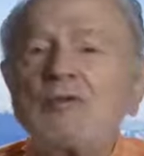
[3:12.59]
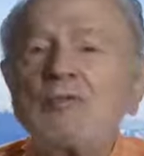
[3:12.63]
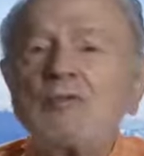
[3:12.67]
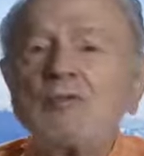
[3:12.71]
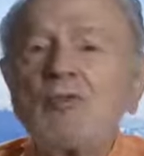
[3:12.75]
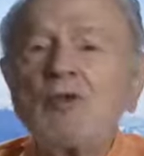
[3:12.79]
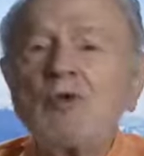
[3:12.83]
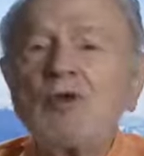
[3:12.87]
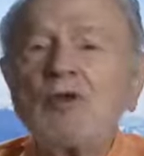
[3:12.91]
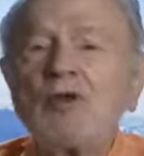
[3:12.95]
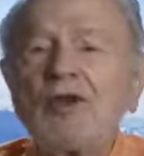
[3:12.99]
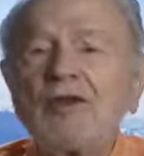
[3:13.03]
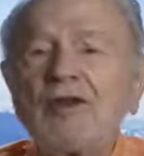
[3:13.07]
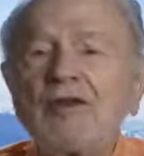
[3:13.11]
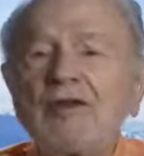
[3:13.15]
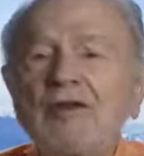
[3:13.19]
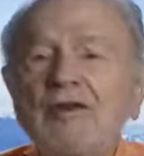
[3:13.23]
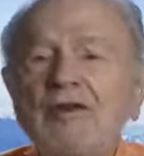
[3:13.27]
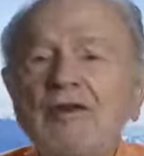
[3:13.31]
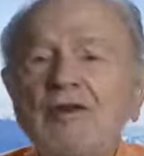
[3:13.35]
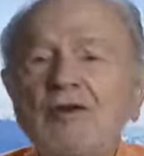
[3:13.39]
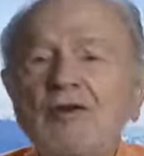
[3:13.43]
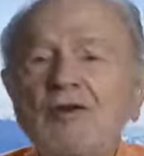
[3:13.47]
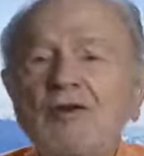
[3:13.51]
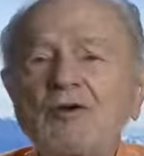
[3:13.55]
more
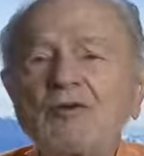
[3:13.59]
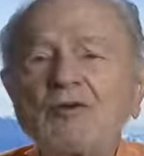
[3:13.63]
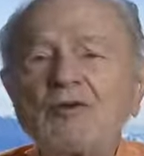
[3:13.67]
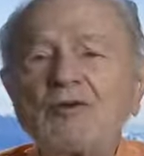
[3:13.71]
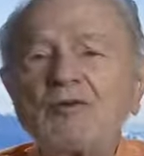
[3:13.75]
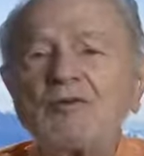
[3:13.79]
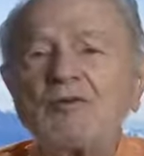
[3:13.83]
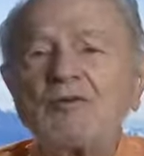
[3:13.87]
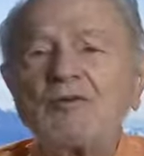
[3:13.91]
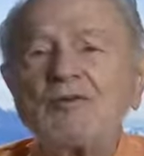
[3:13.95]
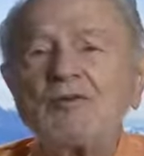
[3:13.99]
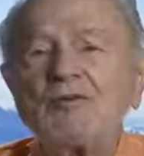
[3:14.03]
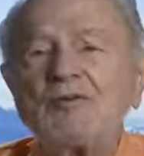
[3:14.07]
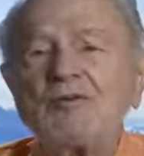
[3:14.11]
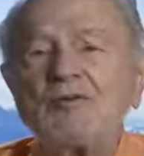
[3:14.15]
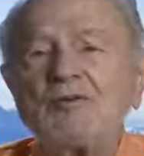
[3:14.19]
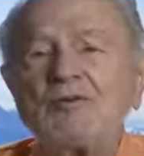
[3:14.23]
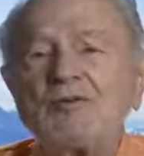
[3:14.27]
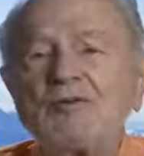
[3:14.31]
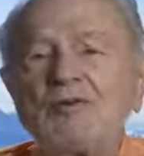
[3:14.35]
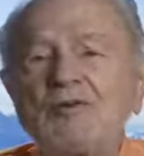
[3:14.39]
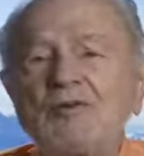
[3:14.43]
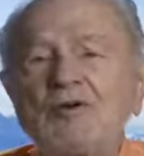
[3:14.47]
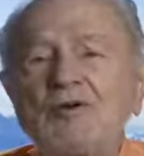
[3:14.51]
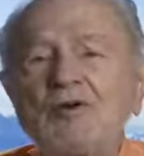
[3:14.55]
likely
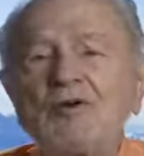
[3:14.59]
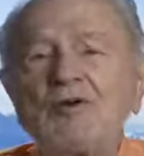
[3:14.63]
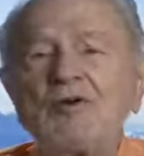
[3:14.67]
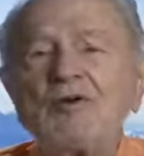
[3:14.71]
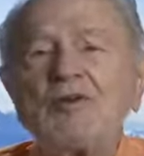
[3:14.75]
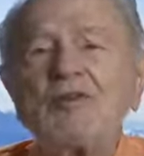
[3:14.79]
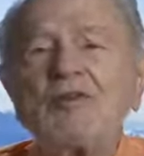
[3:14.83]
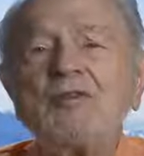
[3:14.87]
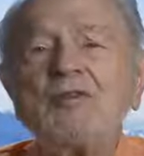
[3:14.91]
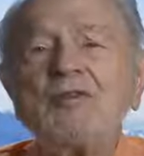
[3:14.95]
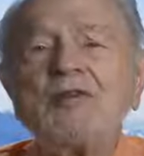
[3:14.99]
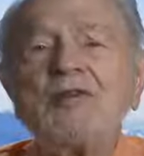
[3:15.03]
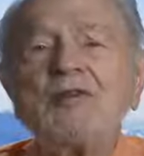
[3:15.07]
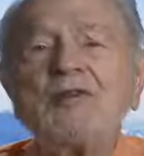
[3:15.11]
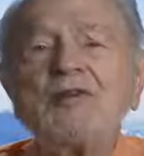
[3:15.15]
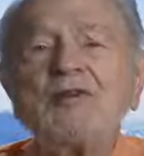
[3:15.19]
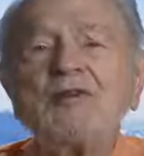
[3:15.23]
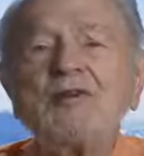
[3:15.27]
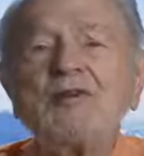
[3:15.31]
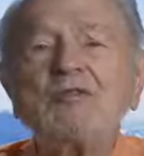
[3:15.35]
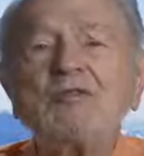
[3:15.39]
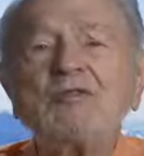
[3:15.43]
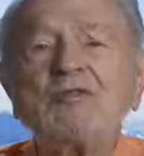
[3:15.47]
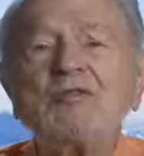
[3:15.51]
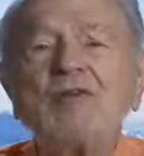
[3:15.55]
you're going to think in
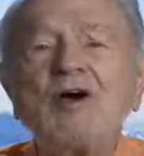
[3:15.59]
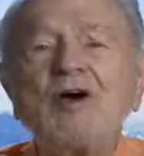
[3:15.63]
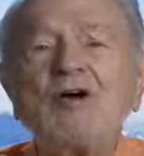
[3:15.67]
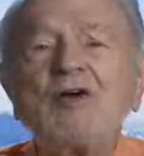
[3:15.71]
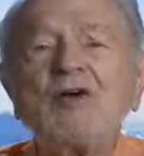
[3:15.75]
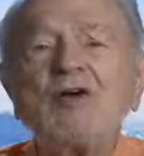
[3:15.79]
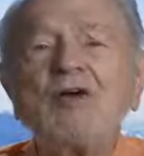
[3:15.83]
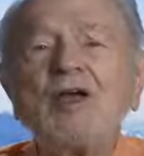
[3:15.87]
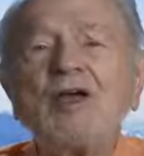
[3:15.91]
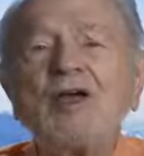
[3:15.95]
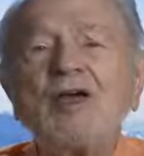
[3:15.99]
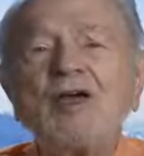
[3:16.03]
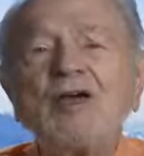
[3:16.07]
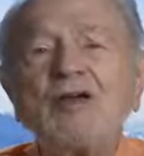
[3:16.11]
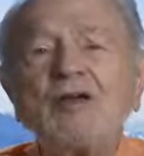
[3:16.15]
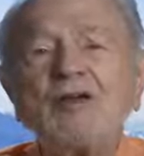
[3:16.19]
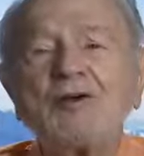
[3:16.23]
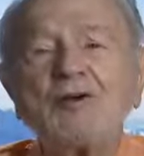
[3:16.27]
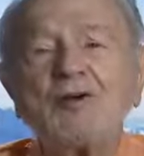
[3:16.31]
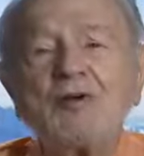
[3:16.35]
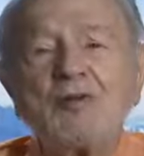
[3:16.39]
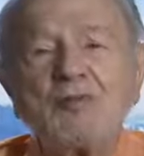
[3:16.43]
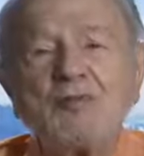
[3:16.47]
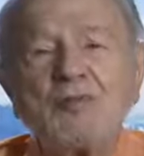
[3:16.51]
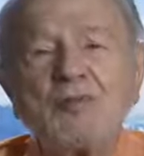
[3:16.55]
terms of how can I get
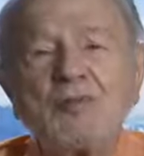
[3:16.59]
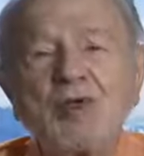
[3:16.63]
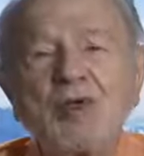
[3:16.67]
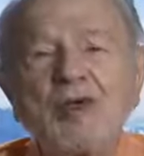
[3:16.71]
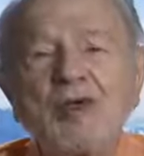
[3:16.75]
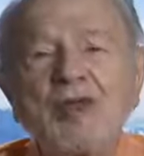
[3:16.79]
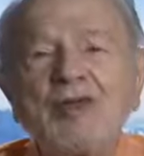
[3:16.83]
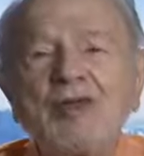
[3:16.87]
home.